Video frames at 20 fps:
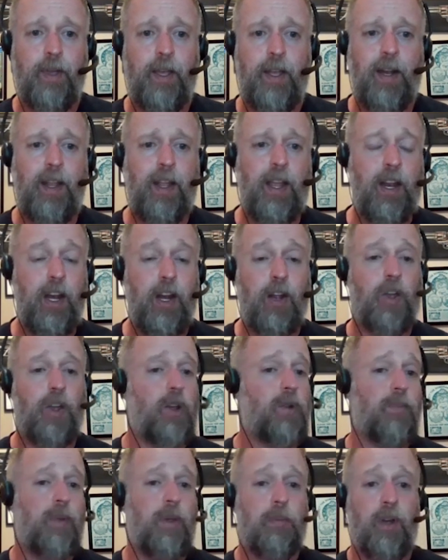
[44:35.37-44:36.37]
And it
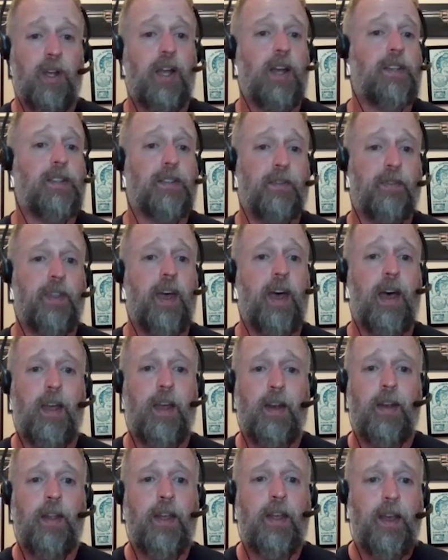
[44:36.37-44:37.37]
could be because of
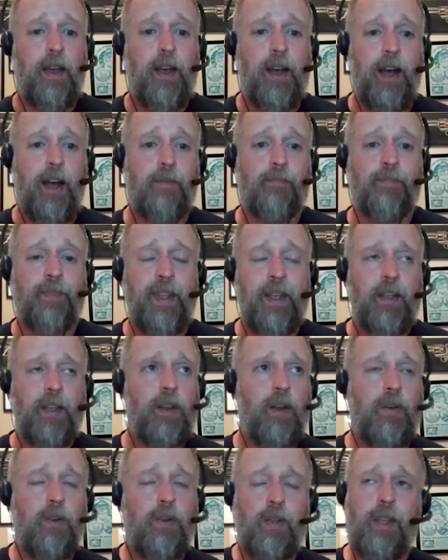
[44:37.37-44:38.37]

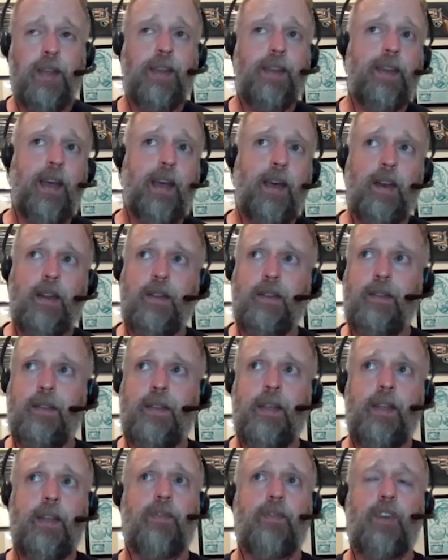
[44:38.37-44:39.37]
You
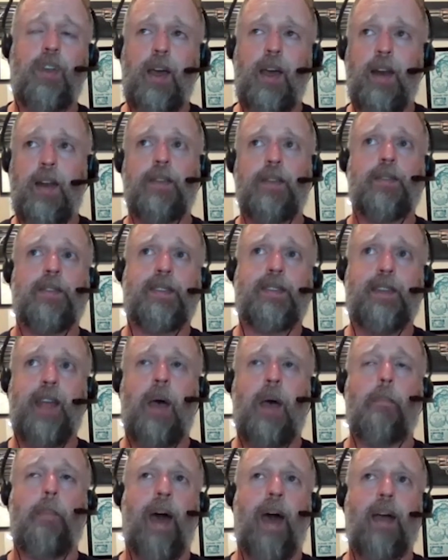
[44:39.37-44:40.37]
kind of
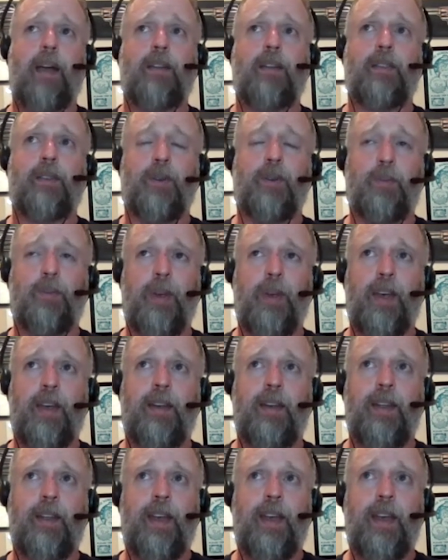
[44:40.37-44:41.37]
step back a little bit.